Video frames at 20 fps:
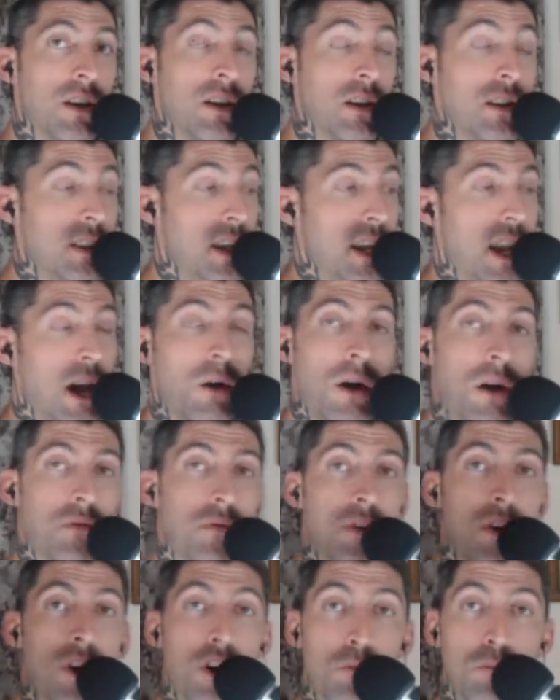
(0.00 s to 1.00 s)
They now have
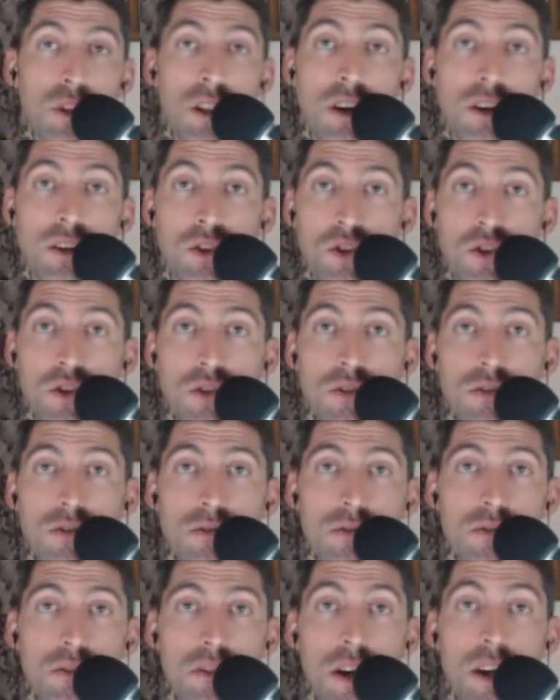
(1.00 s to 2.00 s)
carte blanche
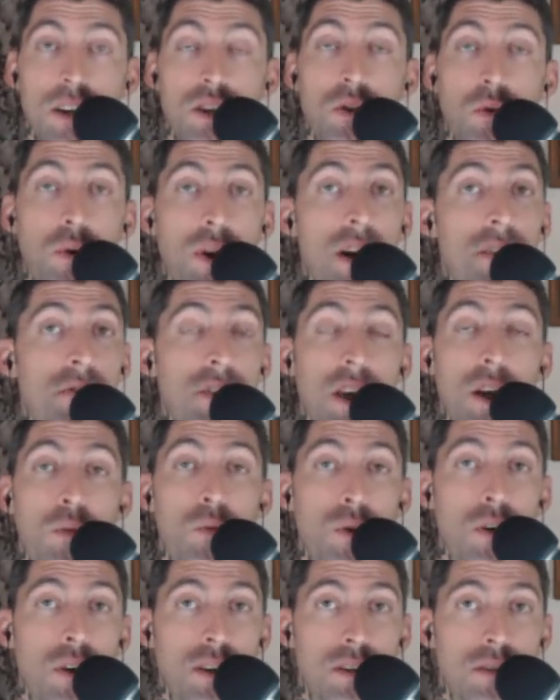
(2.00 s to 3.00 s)
and do whatever they
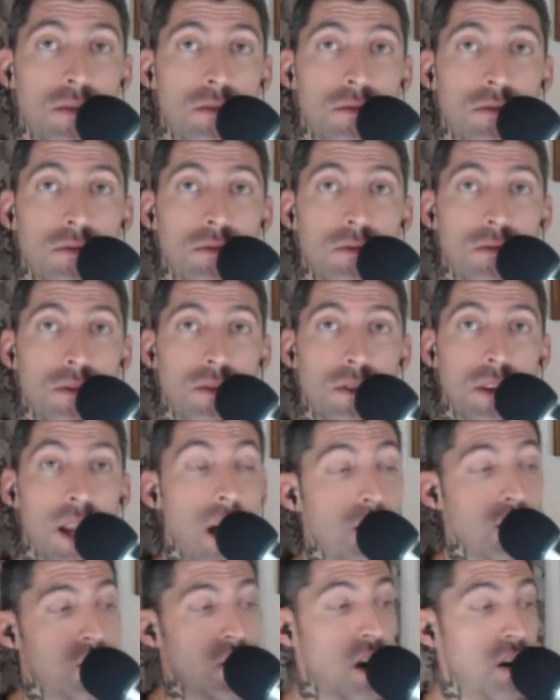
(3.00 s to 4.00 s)
want.
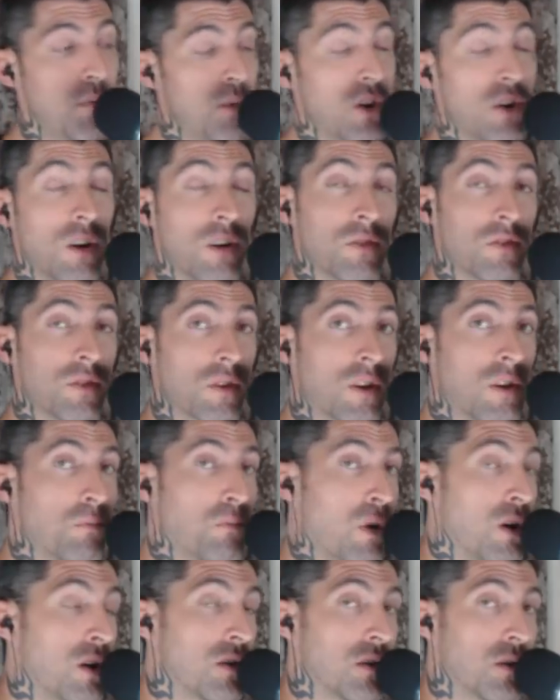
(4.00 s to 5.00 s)
Now John MacArthur can
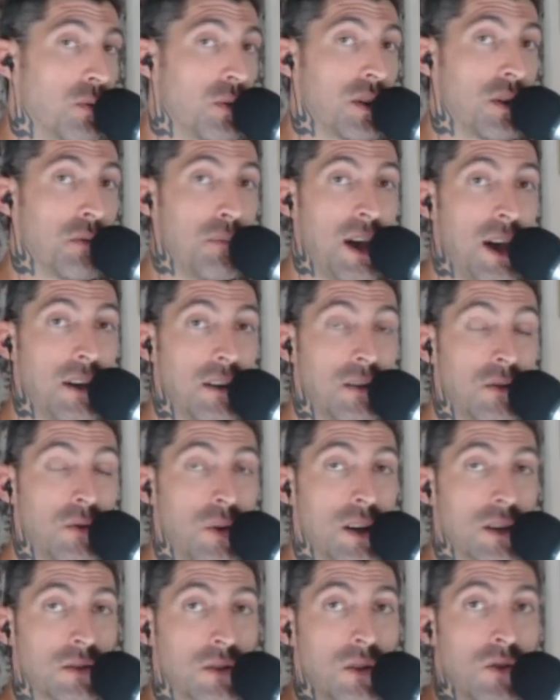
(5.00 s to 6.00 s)
partner with a man who
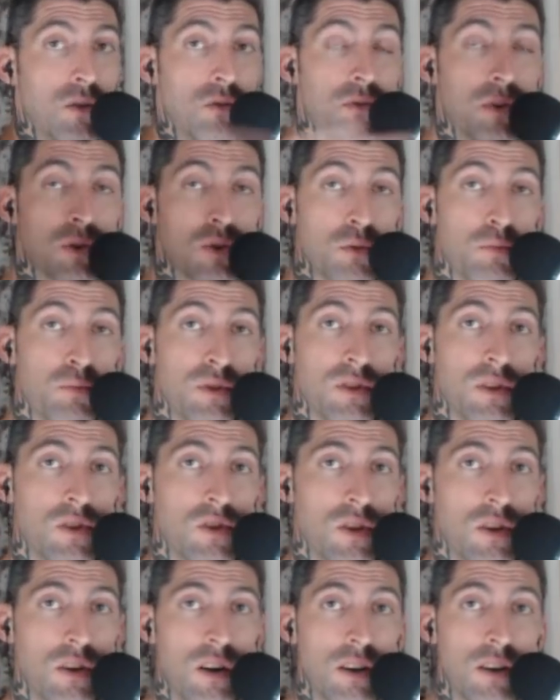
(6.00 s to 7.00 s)
has no official
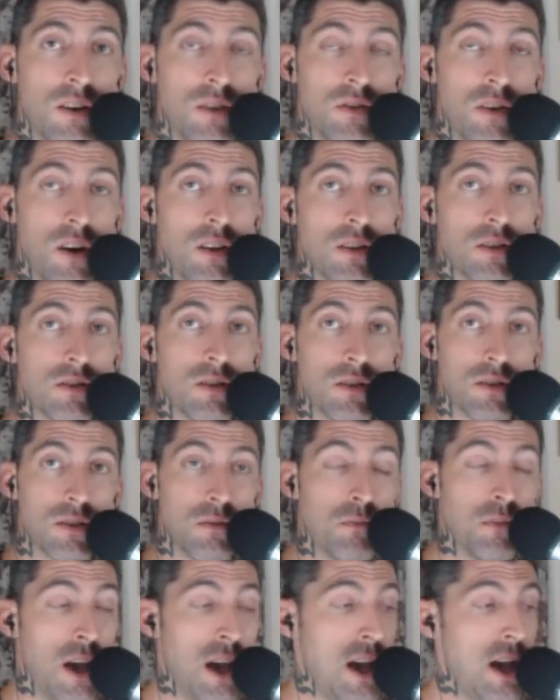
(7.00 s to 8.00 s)
position on
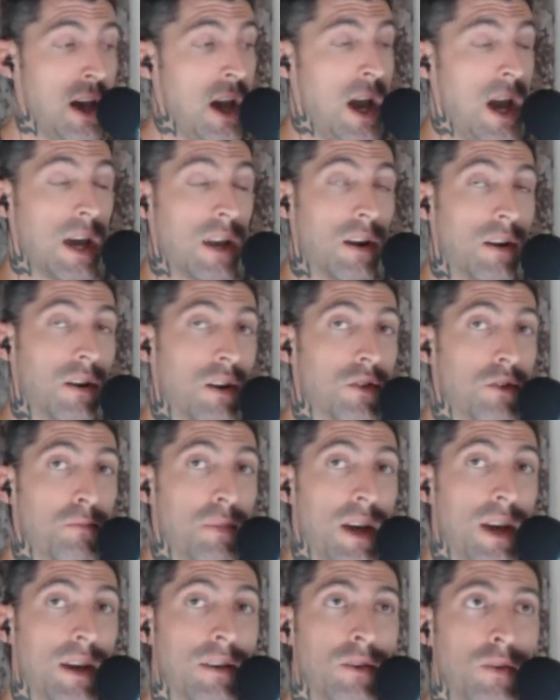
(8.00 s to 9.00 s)
Catholicism and another
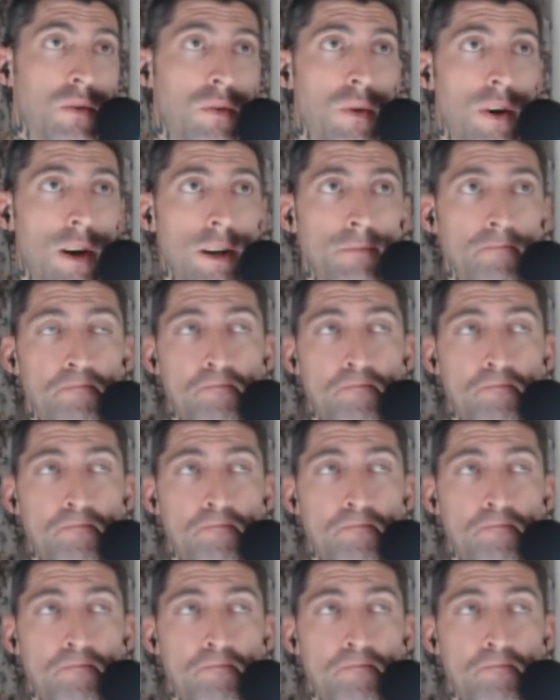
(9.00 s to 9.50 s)
man who